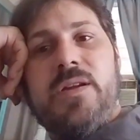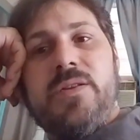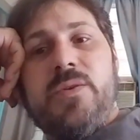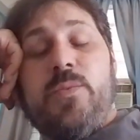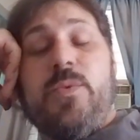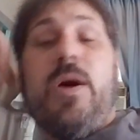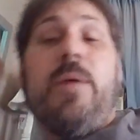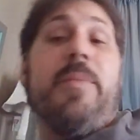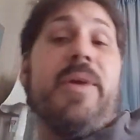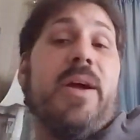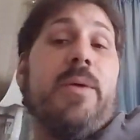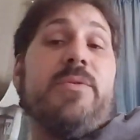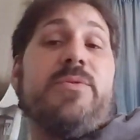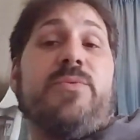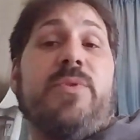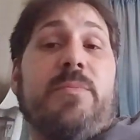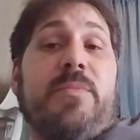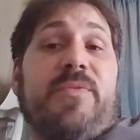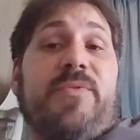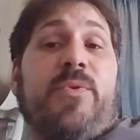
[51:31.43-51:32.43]
The woman I was
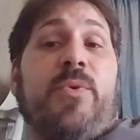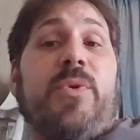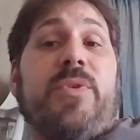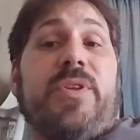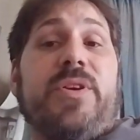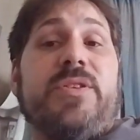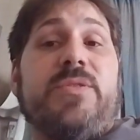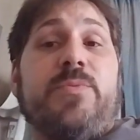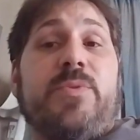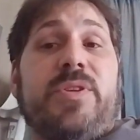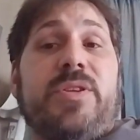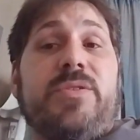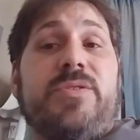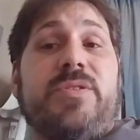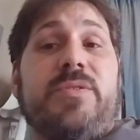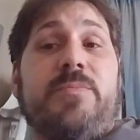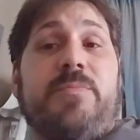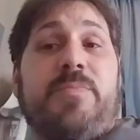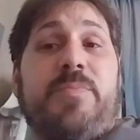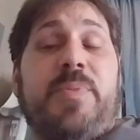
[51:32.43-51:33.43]
with before this one
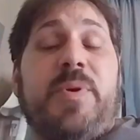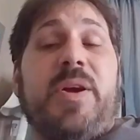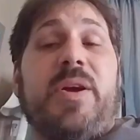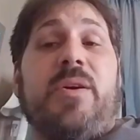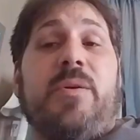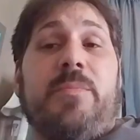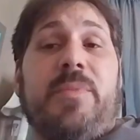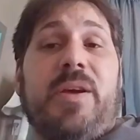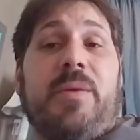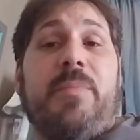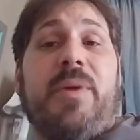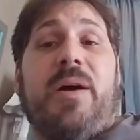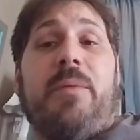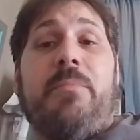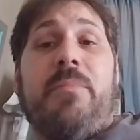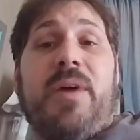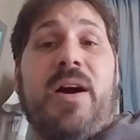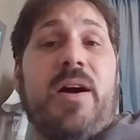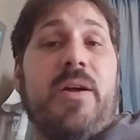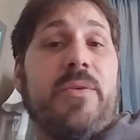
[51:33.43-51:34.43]
used to pick on me about
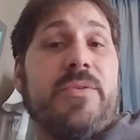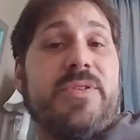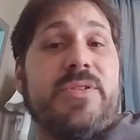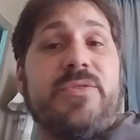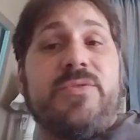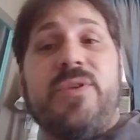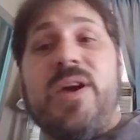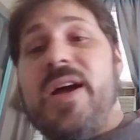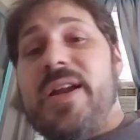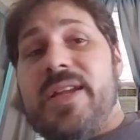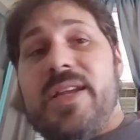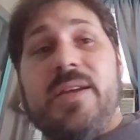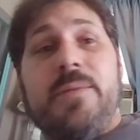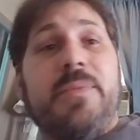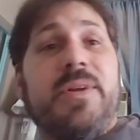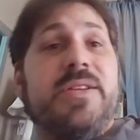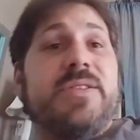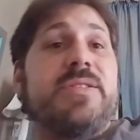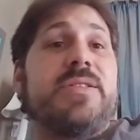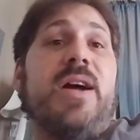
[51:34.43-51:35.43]
models and try to get
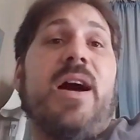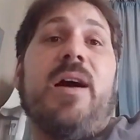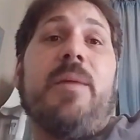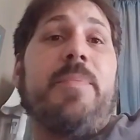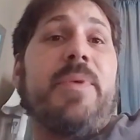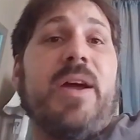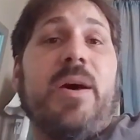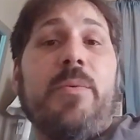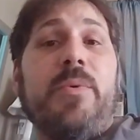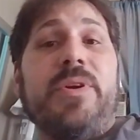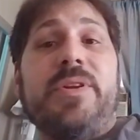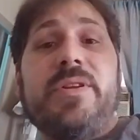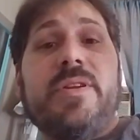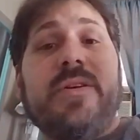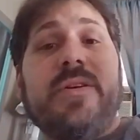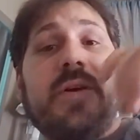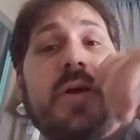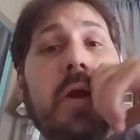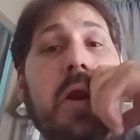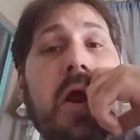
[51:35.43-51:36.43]
me to stop, and I wouldn't
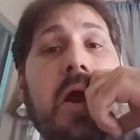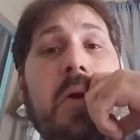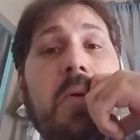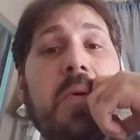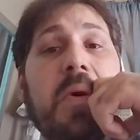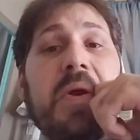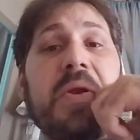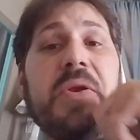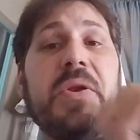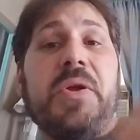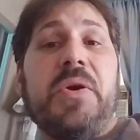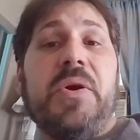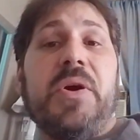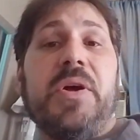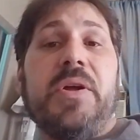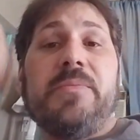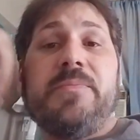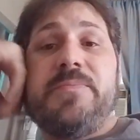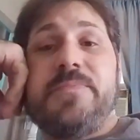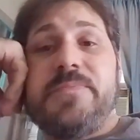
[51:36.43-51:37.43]
do it. I wouldn't do it.